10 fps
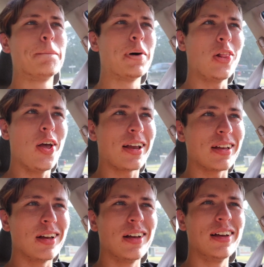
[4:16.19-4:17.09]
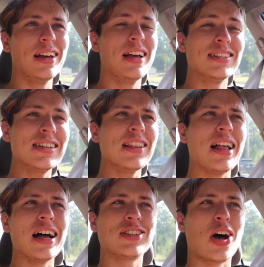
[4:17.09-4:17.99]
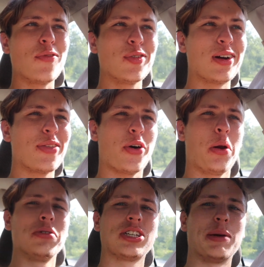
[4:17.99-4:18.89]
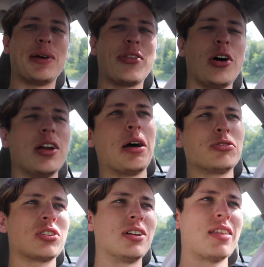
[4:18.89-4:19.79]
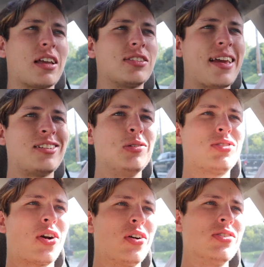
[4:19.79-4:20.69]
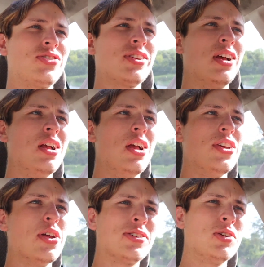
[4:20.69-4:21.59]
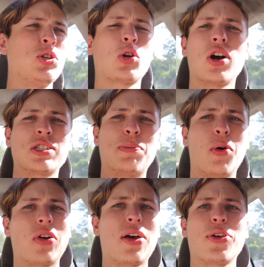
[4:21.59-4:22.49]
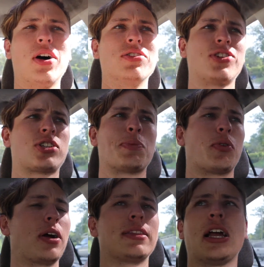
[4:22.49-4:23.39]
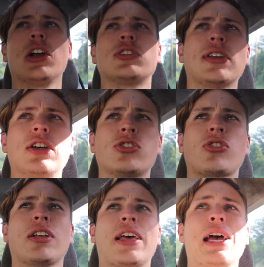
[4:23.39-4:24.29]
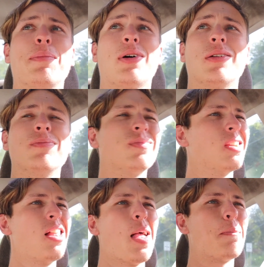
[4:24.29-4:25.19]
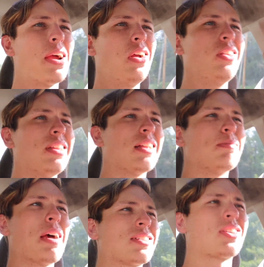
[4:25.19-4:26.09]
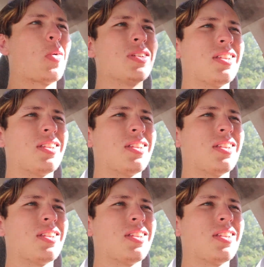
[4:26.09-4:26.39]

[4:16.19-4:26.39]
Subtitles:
but like this is a lot tougher than I thought it was gonna be. I thought I was gonna like take 2 turns. You know, as soon as you cross the border, I thought it was just gonna be right there. It's a nice straight land, but apparently that Mexico isn't